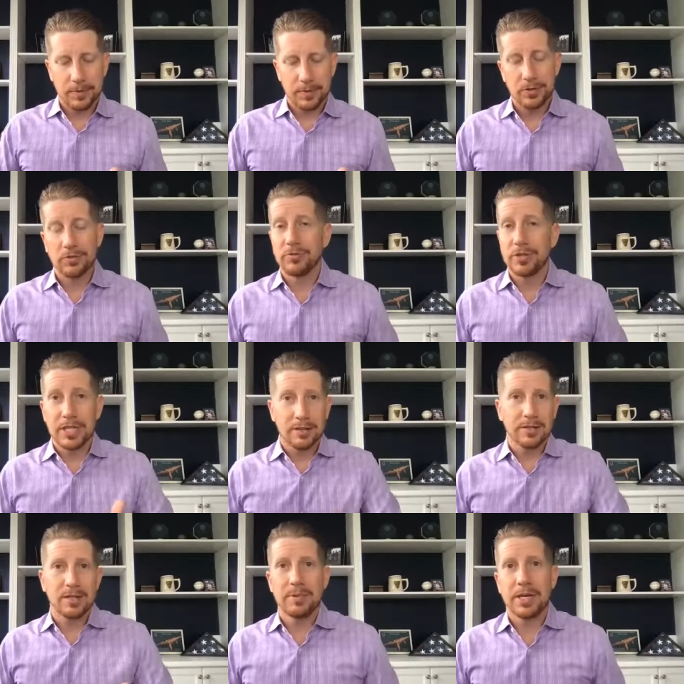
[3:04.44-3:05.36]
you should reach out
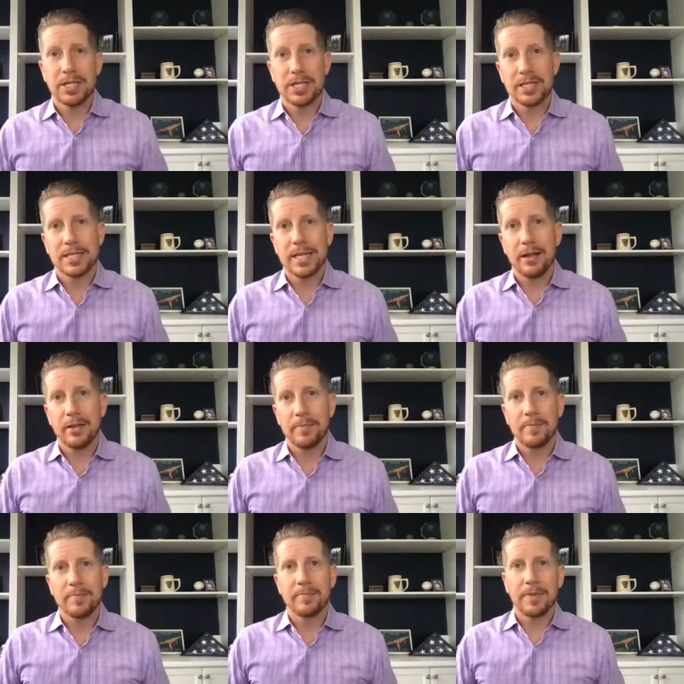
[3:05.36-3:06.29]
to the patient and tell
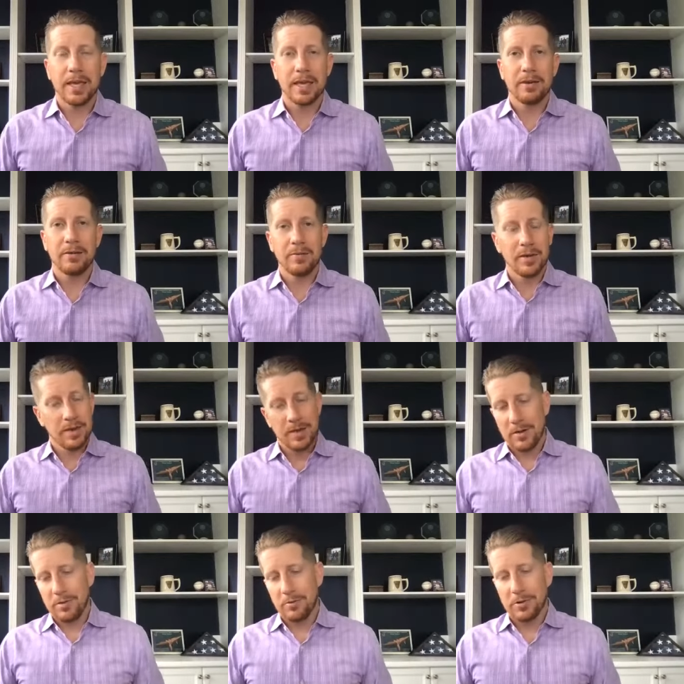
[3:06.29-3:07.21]
them, hey,
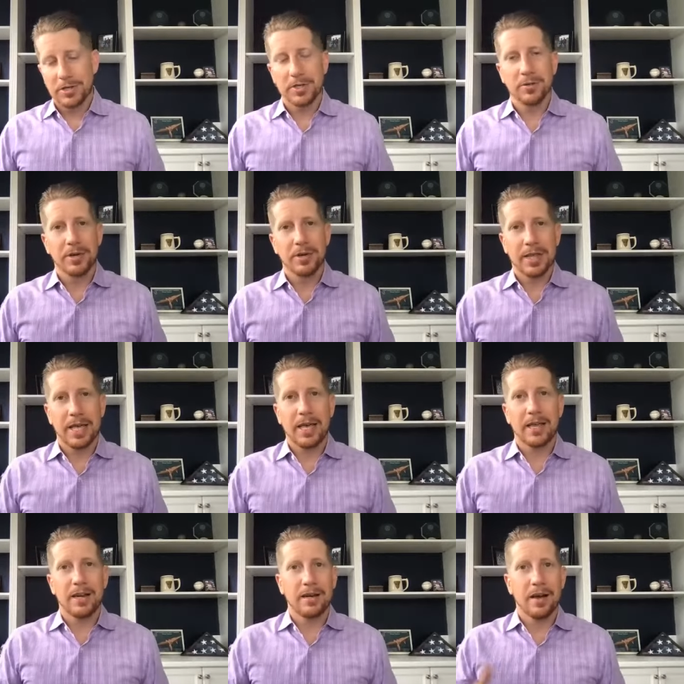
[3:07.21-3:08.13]
we're storing
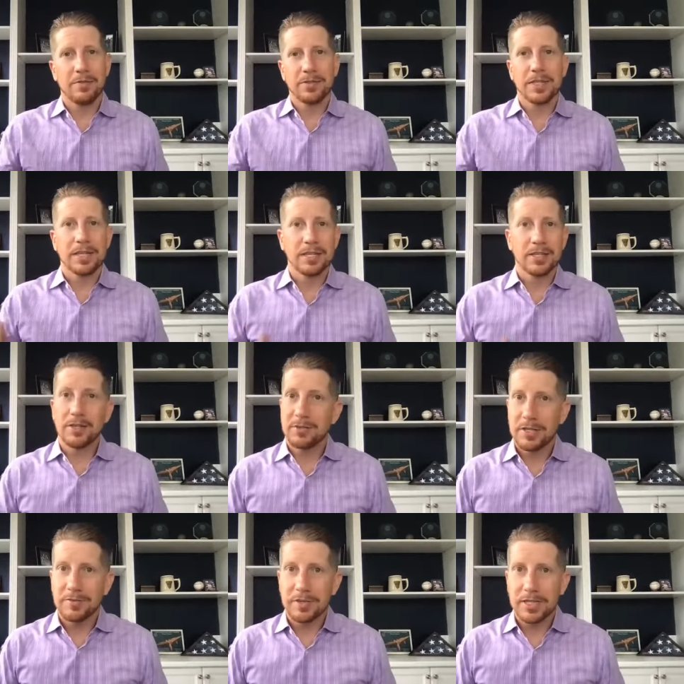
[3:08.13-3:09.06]
that at an offsite
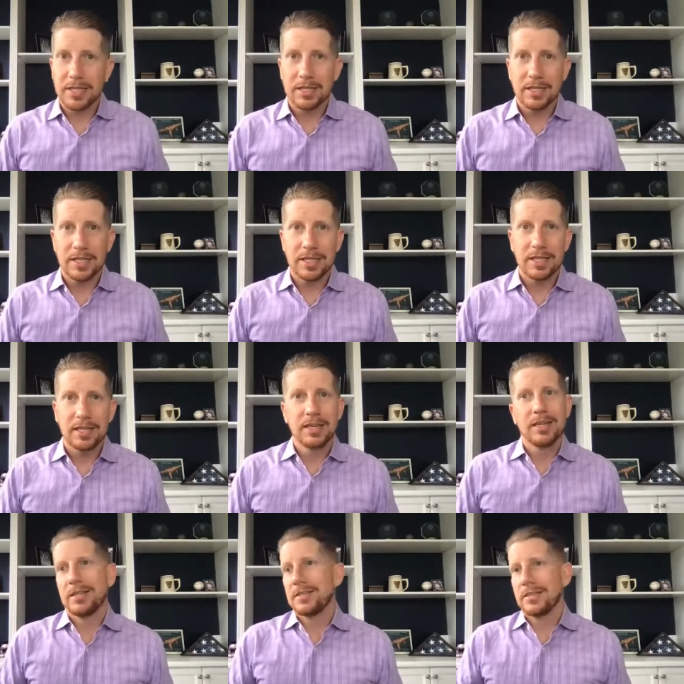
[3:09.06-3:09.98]
storage facility.
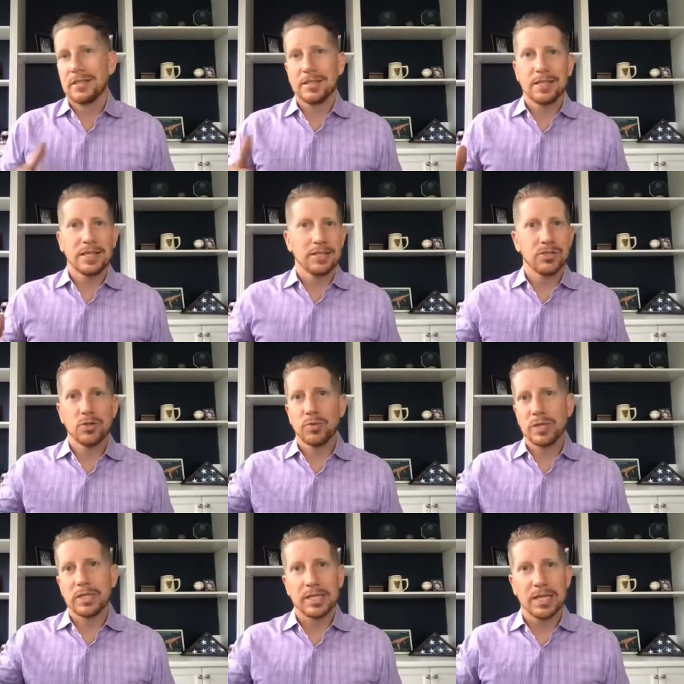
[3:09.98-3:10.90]
It's going to take two
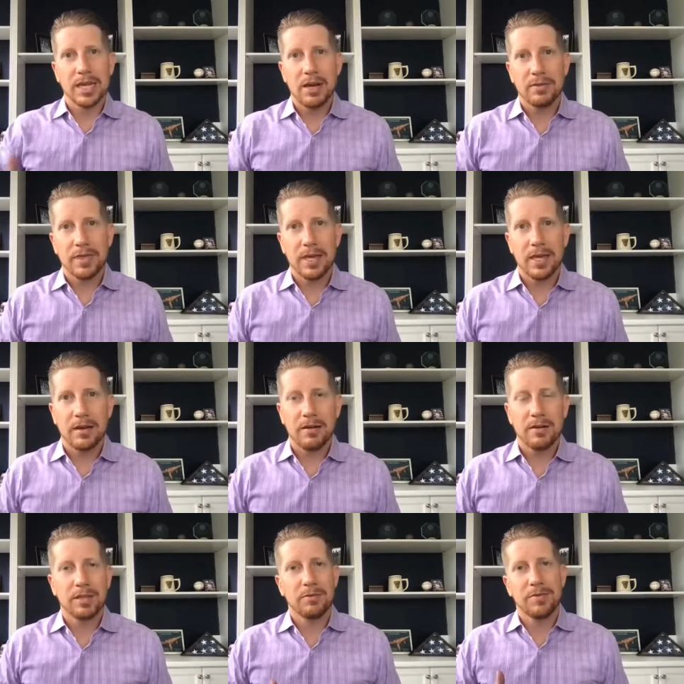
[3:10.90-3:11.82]
weeks to get out there.
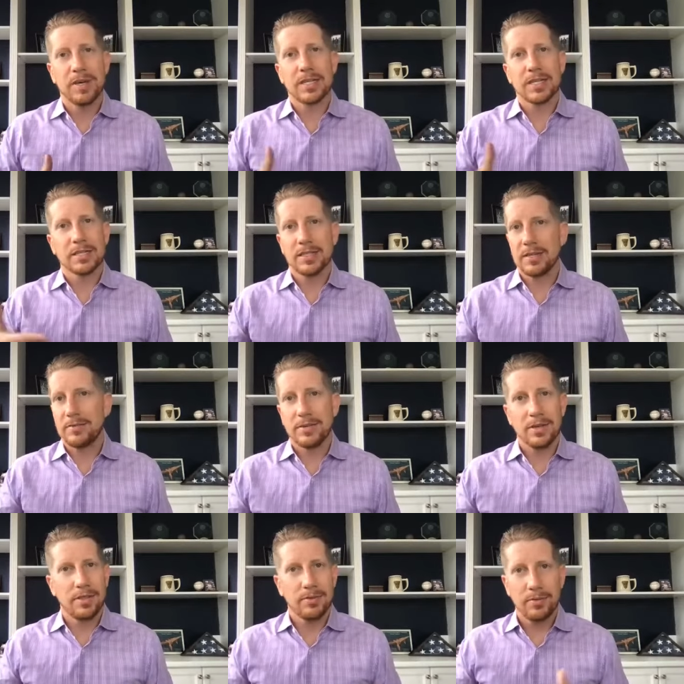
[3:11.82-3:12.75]
And then we've got to
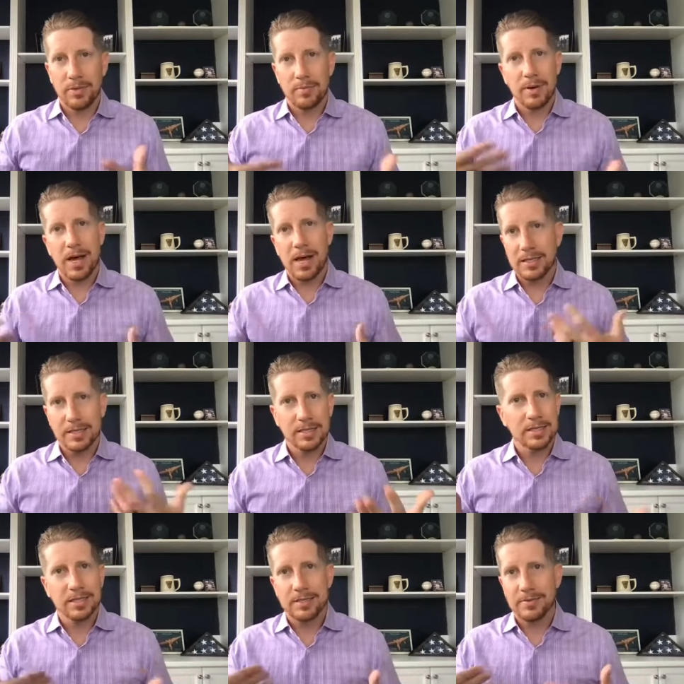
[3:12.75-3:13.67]
sift through the
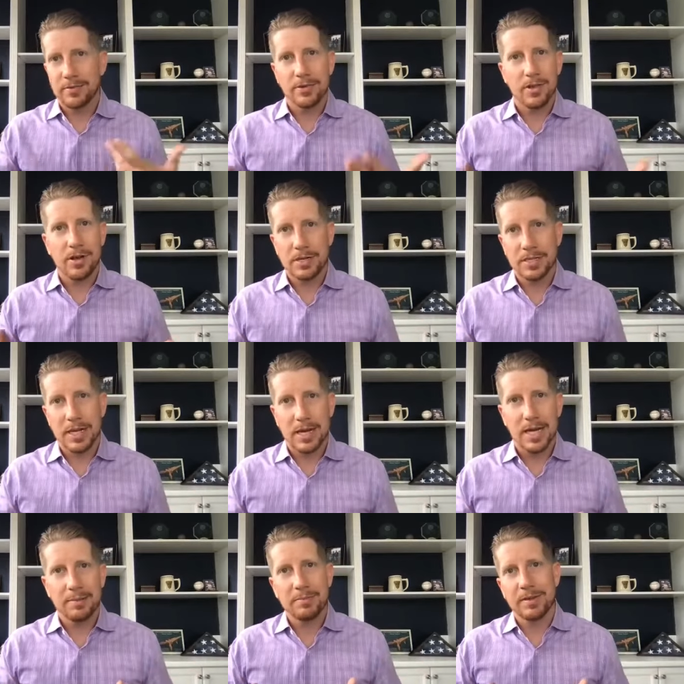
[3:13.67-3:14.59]
boxes for a long
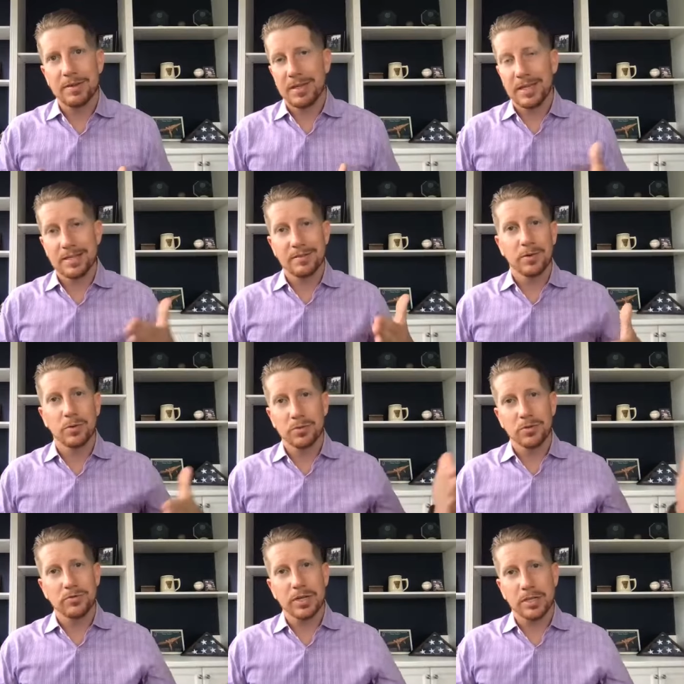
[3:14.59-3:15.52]
time in case of
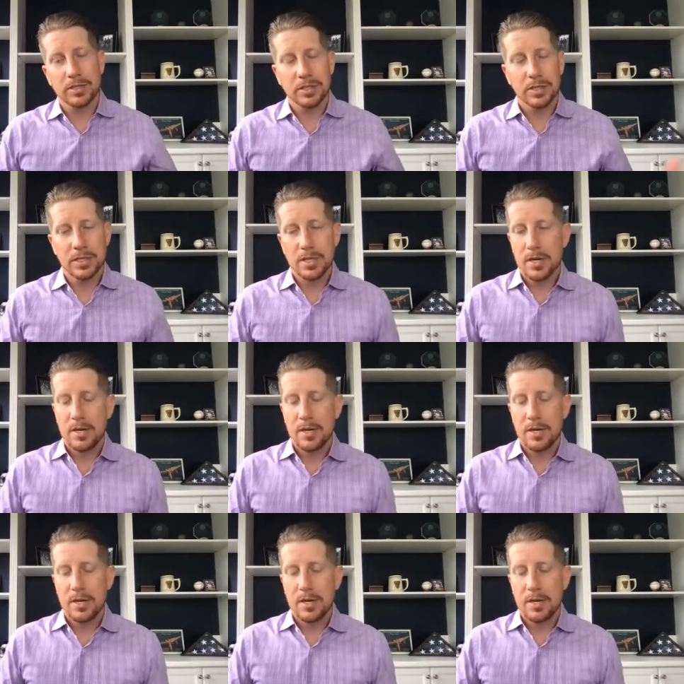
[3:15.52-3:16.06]
older records.